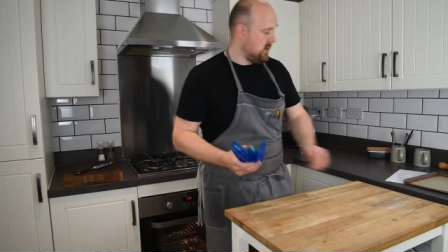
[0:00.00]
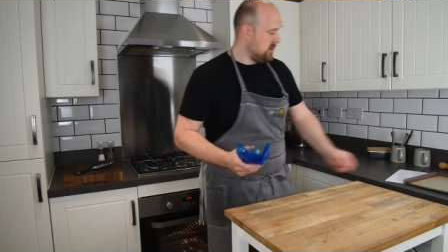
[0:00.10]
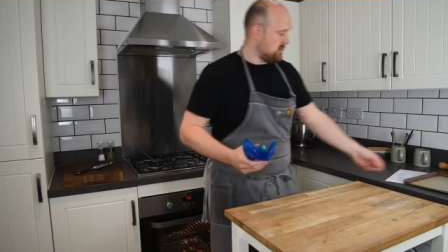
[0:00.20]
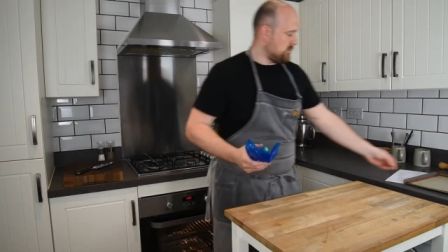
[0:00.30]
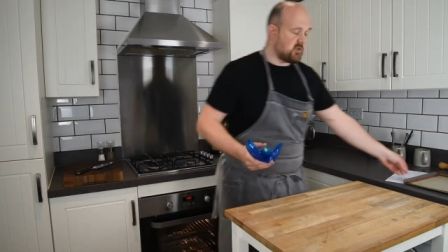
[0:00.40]

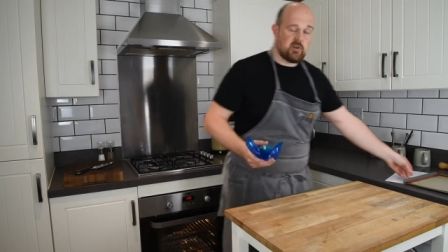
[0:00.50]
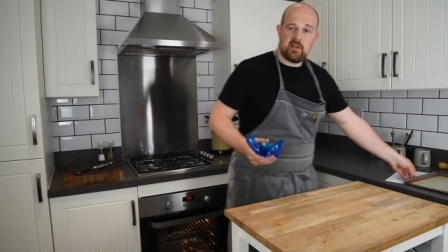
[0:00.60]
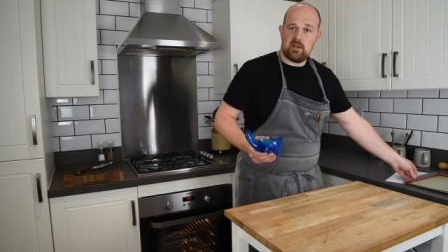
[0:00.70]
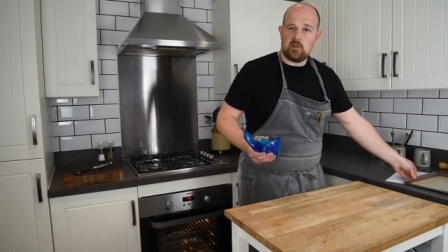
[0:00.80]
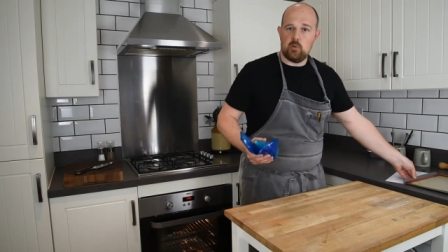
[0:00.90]
So I'm just going to
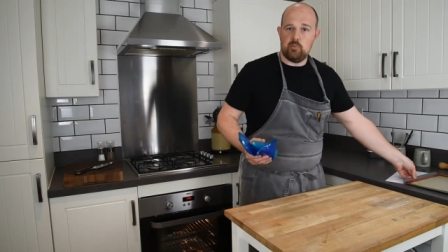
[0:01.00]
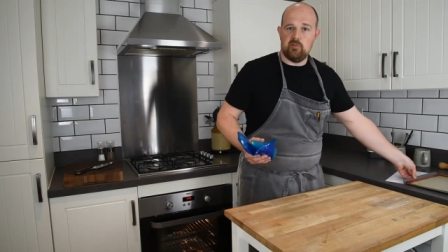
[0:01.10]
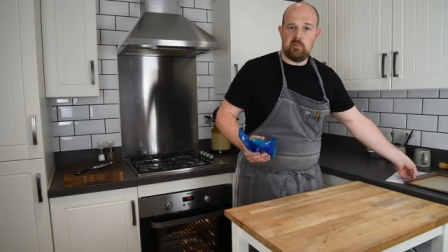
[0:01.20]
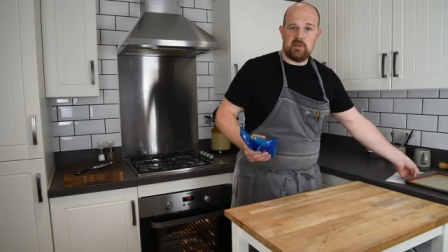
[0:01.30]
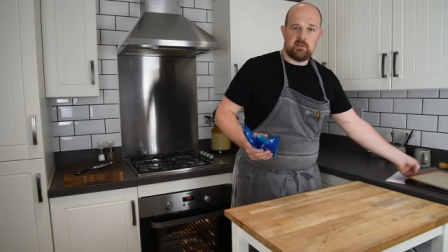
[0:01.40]
get a couple
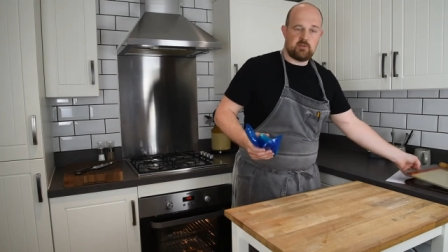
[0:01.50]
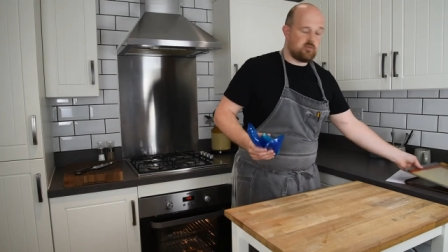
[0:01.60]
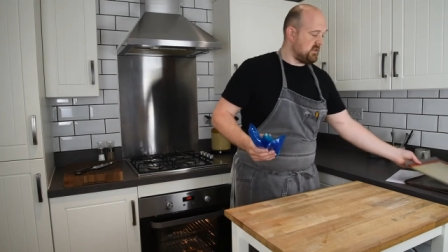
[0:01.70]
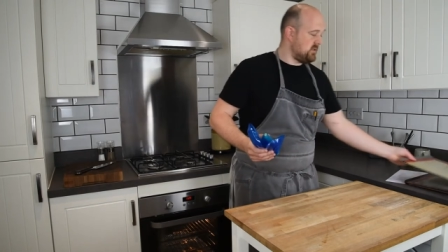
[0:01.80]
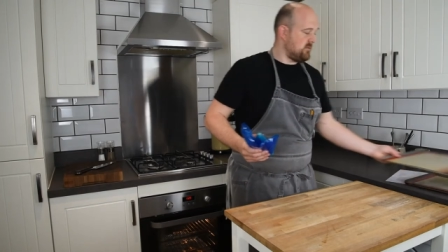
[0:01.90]
of baking
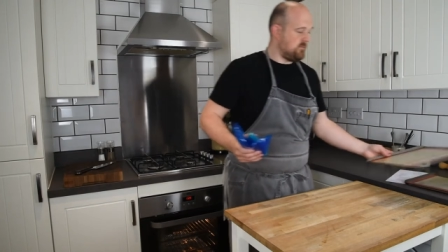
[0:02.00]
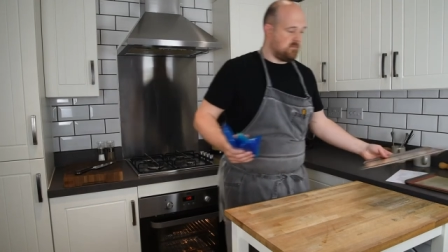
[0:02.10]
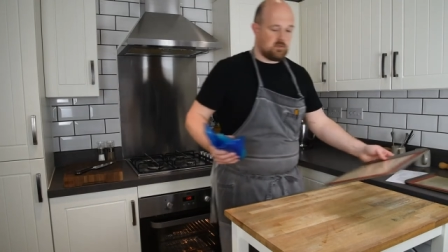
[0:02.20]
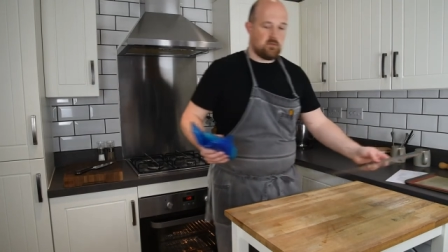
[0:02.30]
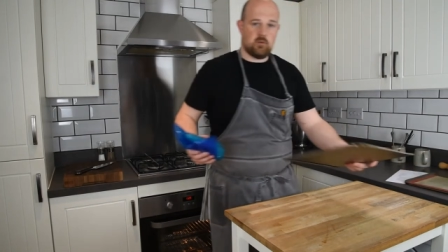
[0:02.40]
trays.
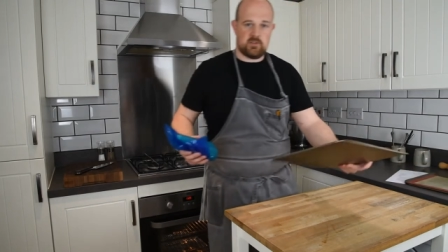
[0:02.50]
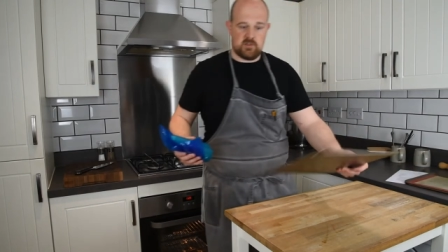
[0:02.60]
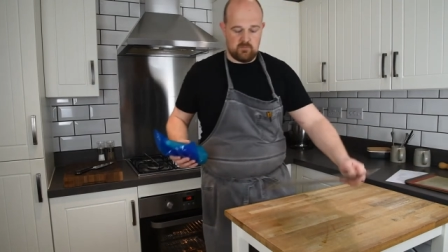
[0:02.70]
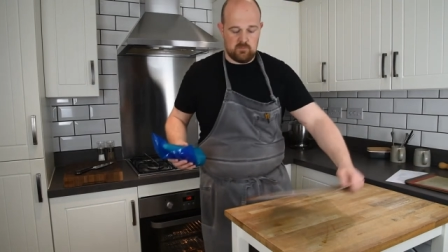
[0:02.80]
So I've got some